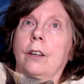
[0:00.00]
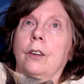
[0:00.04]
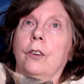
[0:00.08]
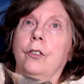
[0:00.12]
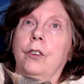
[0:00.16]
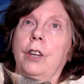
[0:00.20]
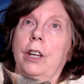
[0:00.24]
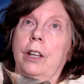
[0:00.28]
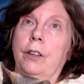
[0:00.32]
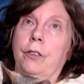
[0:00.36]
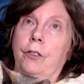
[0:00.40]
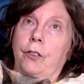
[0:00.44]

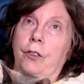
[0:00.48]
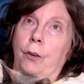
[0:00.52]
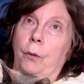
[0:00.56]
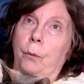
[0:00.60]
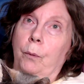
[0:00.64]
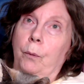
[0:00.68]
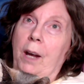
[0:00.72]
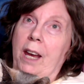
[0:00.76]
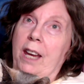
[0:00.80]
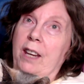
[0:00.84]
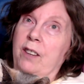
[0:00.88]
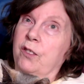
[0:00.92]

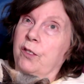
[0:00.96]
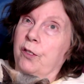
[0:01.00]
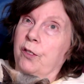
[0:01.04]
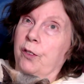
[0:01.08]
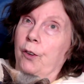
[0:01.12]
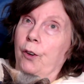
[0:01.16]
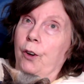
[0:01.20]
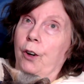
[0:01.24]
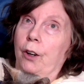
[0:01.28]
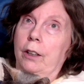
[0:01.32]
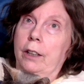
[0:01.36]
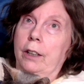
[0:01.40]
Sitsa waved
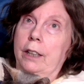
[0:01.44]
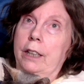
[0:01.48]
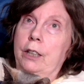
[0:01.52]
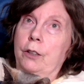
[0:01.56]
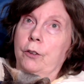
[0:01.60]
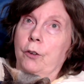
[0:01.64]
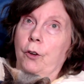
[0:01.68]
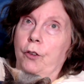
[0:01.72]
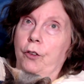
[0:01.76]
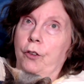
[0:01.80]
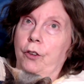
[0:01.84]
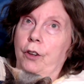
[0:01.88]
for a
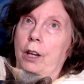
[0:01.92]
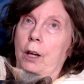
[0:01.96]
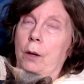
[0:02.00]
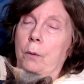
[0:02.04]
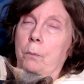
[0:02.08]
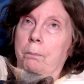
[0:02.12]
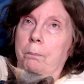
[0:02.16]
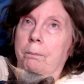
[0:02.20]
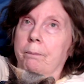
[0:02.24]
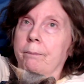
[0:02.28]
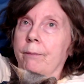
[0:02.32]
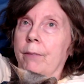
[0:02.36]
cleaner
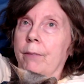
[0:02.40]
sim.